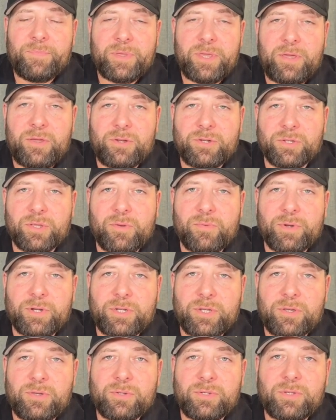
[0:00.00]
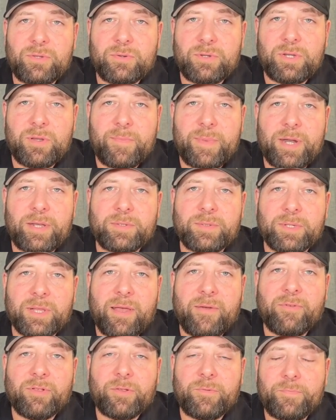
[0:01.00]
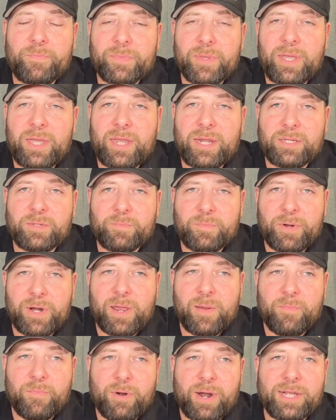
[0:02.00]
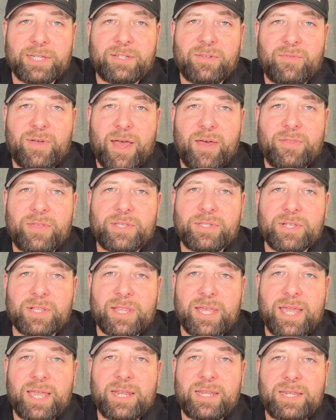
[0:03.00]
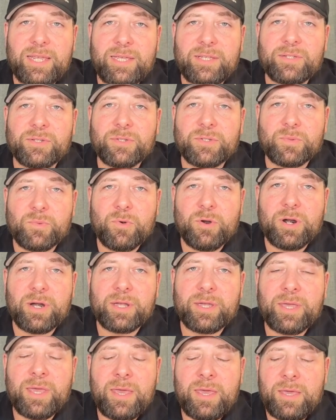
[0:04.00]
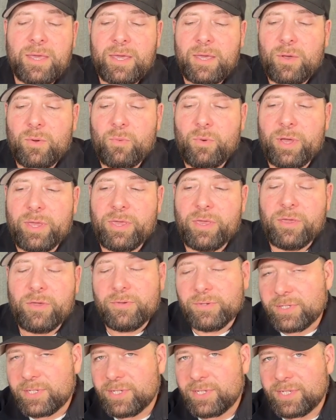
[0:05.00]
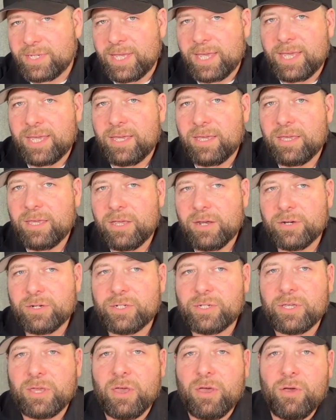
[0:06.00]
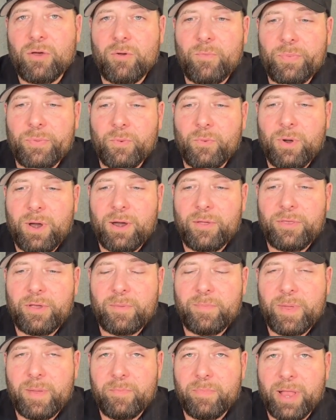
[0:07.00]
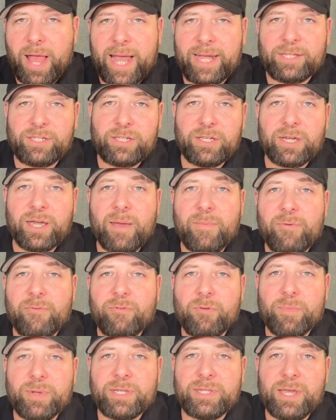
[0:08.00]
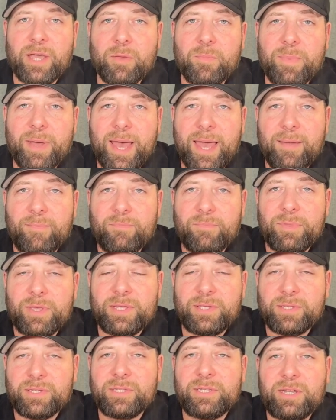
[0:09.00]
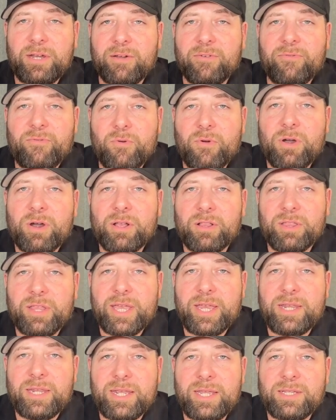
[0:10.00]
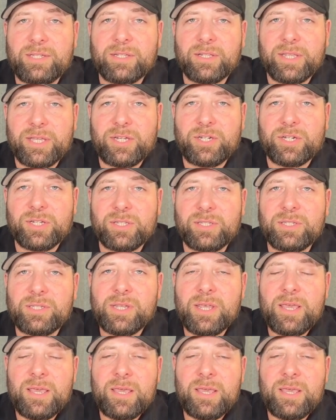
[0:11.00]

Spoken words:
hugely reduced to a diminished level. It is pretty impressive how these clean diesels work. What you used to see years ago, where there'd be black soot coming from a tailpipe, these tier 4 clean diesel engines